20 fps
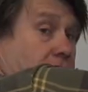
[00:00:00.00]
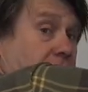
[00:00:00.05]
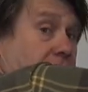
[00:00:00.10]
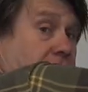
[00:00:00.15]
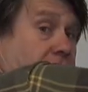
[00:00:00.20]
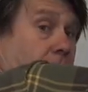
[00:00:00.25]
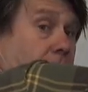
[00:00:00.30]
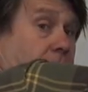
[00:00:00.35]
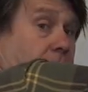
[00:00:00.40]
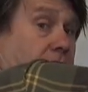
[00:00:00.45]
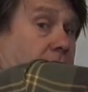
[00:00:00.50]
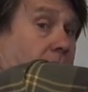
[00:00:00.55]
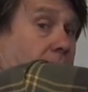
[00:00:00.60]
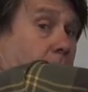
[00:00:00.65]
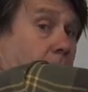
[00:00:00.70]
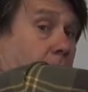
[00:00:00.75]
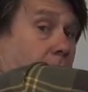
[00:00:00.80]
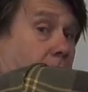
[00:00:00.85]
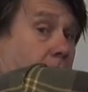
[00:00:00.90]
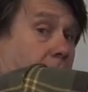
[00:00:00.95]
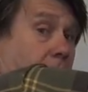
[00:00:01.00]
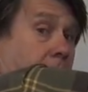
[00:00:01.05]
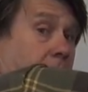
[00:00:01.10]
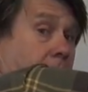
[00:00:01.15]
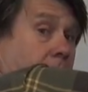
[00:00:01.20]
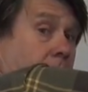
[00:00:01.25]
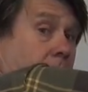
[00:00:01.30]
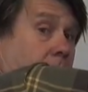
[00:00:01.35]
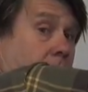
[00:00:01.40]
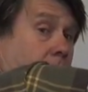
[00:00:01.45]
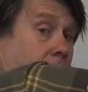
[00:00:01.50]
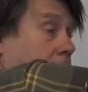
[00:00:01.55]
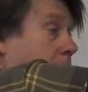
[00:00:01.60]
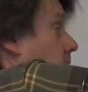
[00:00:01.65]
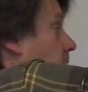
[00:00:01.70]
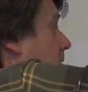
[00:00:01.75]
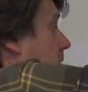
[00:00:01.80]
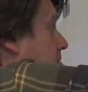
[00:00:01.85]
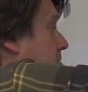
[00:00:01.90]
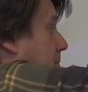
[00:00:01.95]
the top of the boiler.
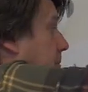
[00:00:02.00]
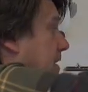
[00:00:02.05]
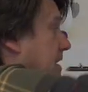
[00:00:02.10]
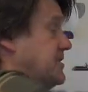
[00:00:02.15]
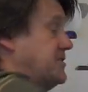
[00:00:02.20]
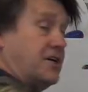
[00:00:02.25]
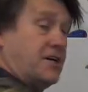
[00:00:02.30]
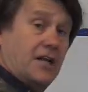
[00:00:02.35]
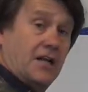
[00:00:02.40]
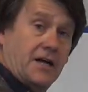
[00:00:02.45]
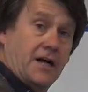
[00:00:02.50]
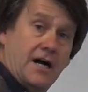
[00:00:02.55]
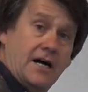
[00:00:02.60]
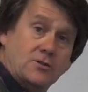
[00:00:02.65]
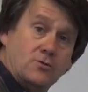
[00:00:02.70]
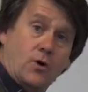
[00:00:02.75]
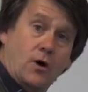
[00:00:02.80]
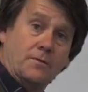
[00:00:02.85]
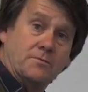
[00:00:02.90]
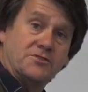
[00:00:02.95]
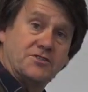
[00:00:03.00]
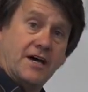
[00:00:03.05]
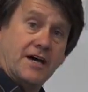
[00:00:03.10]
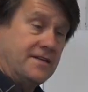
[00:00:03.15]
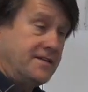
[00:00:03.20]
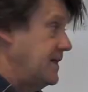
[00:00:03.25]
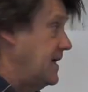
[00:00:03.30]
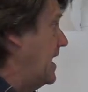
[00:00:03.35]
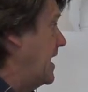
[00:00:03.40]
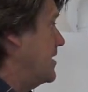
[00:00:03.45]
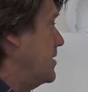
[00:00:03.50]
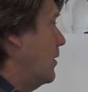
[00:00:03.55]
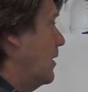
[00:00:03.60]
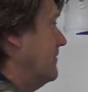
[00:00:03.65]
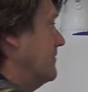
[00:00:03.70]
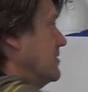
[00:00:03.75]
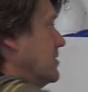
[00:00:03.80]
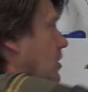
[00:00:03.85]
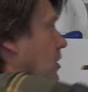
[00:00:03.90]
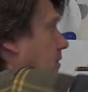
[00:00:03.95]
So basically, guys, what I'm saying there, you
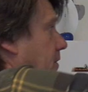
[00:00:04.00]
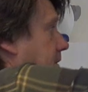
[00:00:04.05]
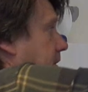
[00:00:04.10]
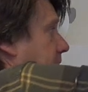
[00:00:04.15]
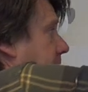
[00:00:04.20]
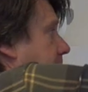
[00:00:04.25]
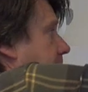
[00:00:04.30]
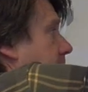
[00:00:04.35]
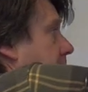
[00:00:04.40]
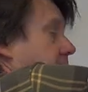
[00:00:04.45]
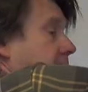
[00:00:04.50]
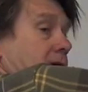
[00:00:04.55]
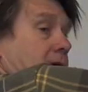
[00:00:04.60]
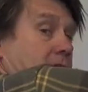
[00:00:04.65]
haven't got the